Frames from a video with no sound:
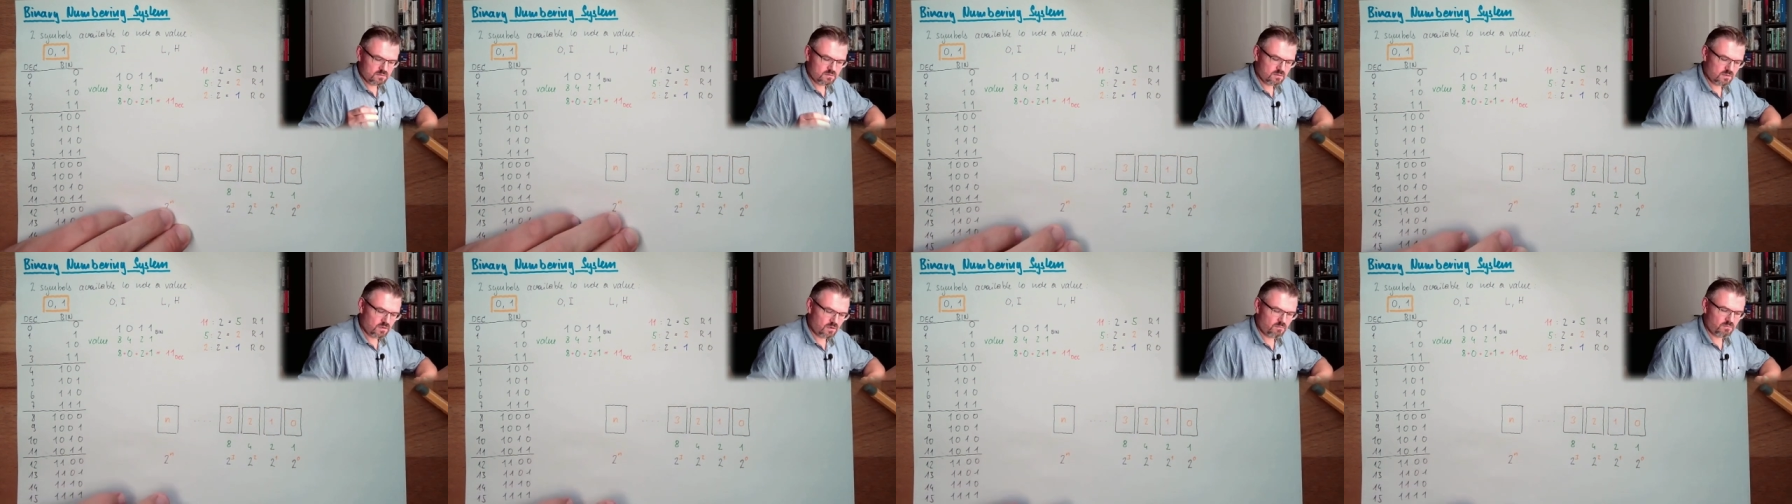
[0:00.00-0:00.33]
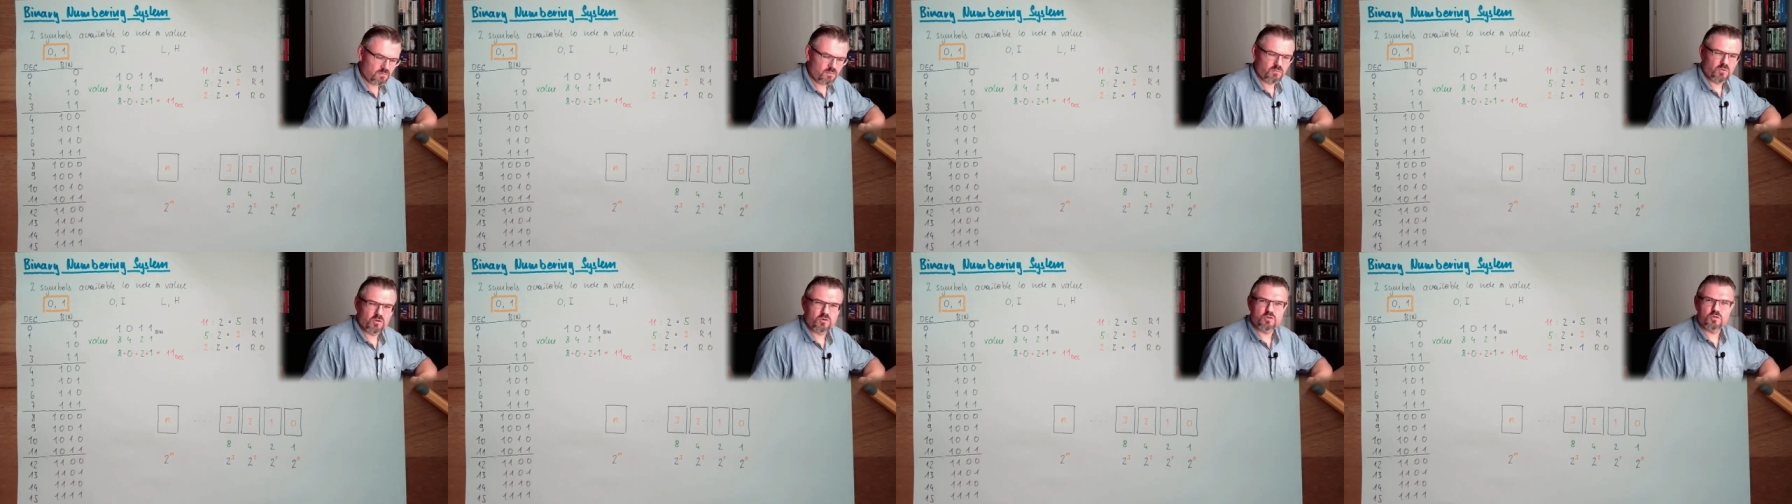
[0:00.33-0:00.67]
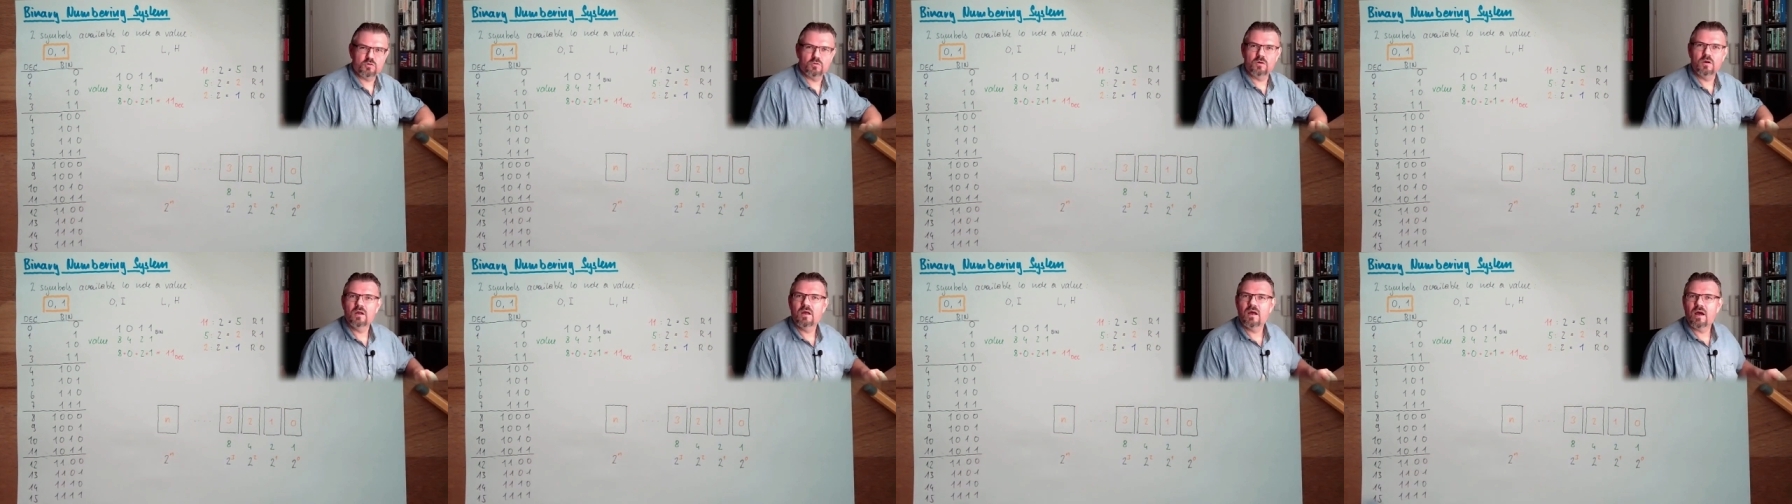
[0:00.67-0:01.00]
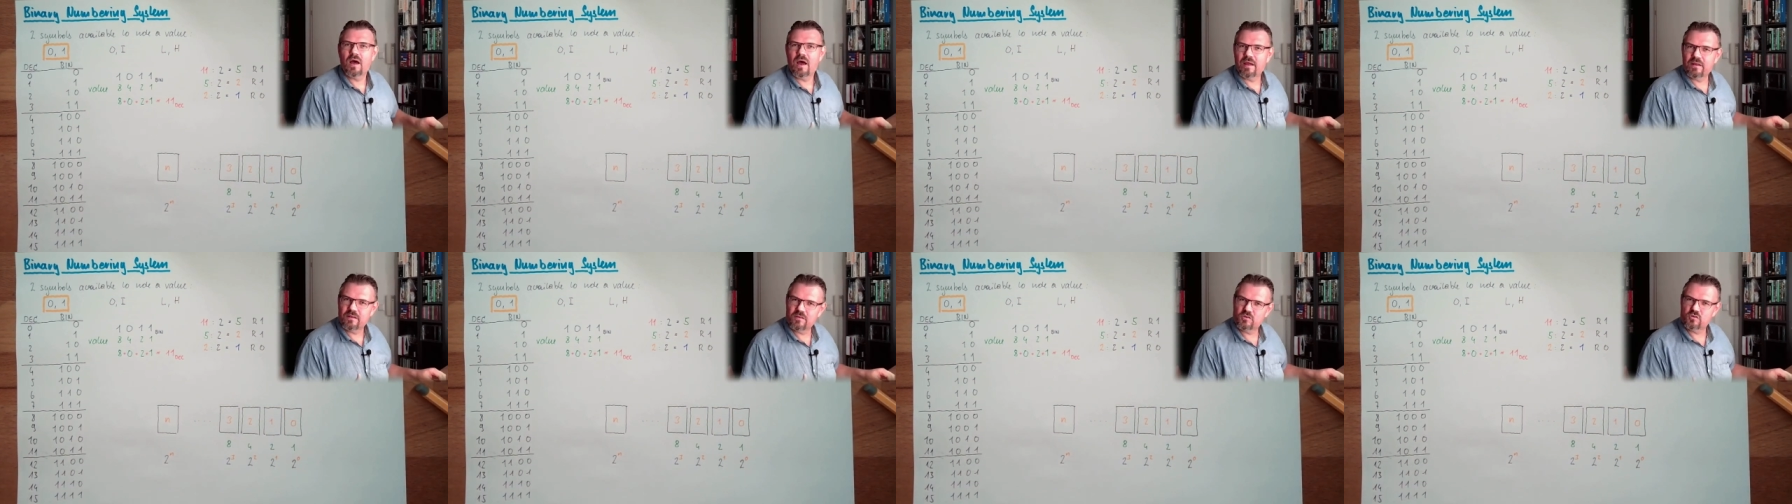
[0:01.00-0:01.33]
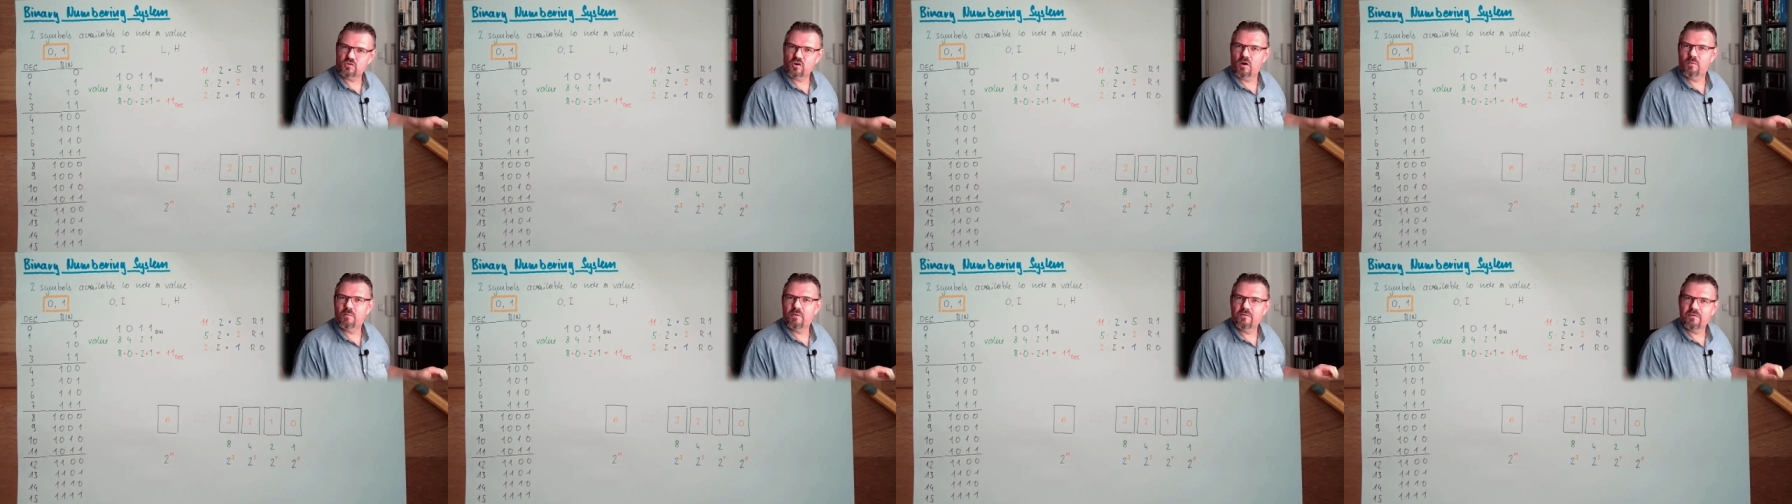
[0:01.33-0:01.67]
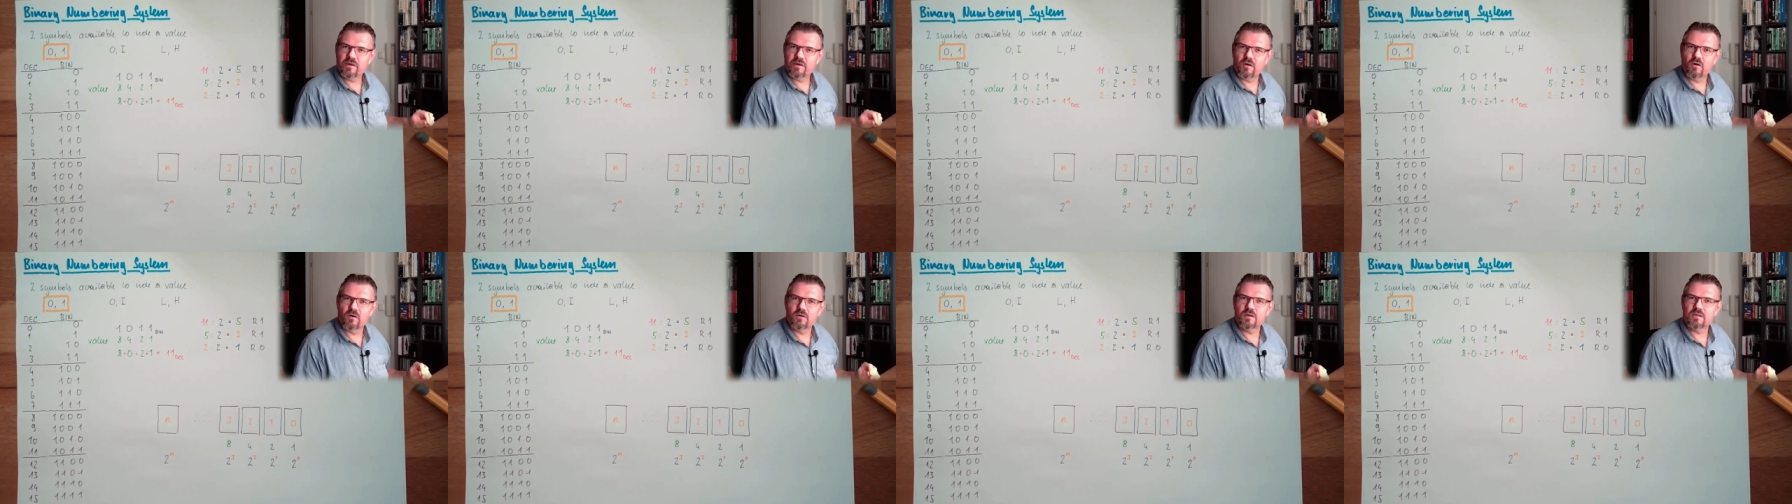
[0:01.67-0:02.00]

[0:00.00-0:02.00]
I'm not sure. In German we call